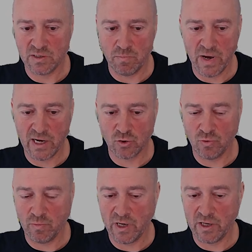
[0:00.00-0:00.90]
back
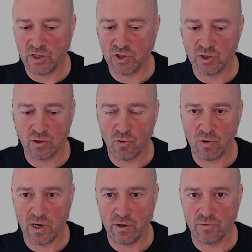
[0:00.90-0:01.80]
to my original row
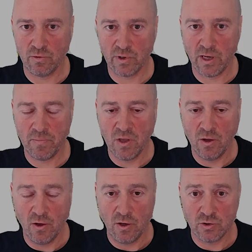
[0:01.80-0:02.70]
count. Okay,
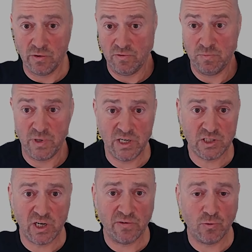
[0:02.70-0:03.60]
so it's pretty
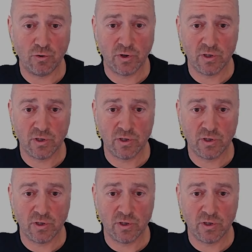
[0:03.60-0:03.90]
straightforward.